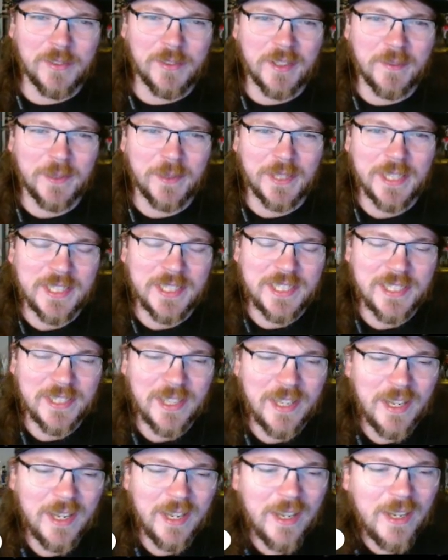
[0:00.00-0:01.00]
over the place.
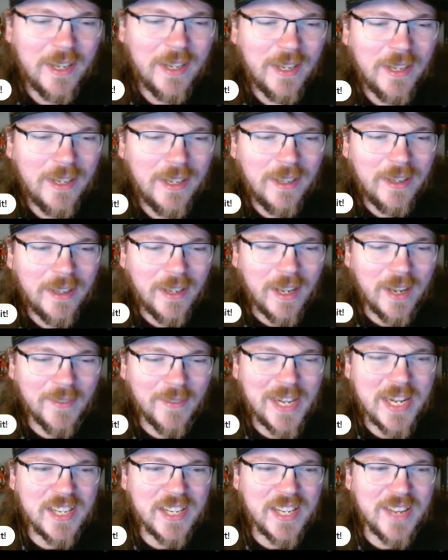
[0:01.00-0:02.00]

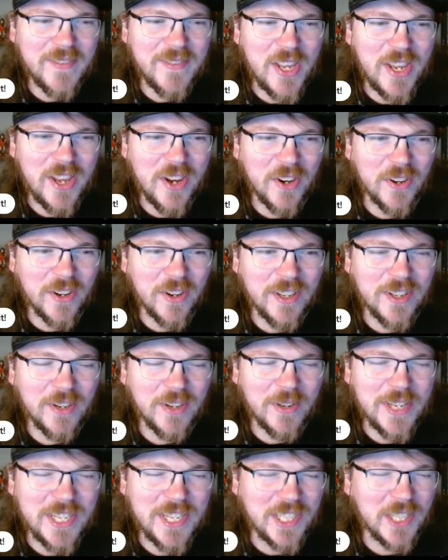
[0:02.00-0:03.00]
And anytime you hear it, you
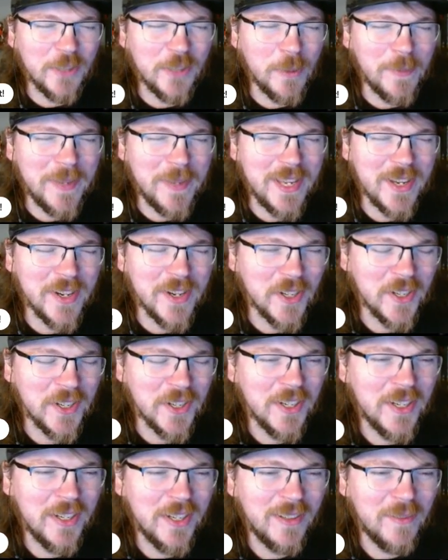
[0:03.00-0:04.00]
know he's going to appear.